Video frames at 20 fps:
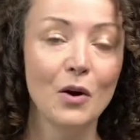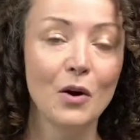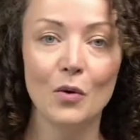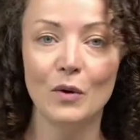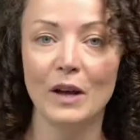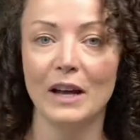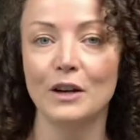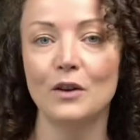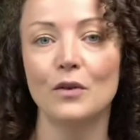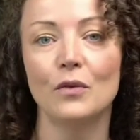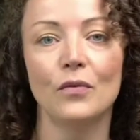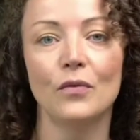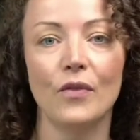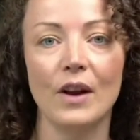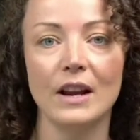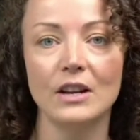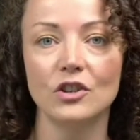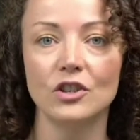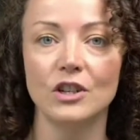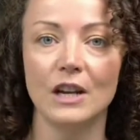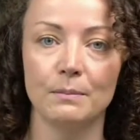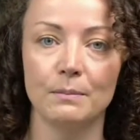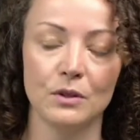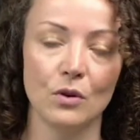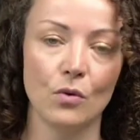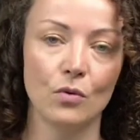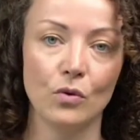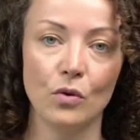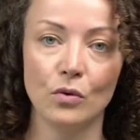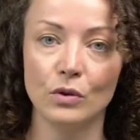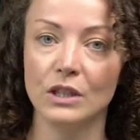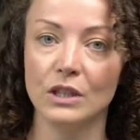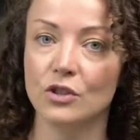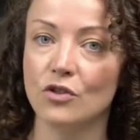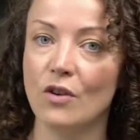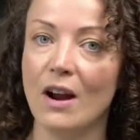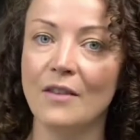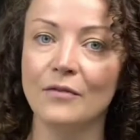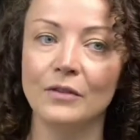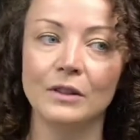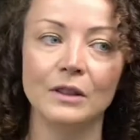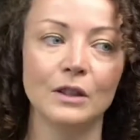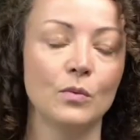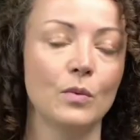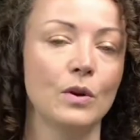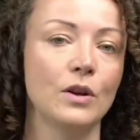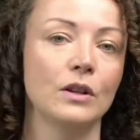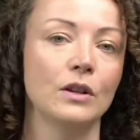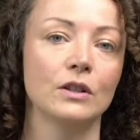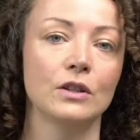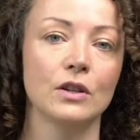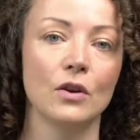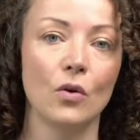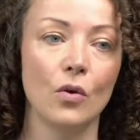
or get new friendships, or go to travel the world,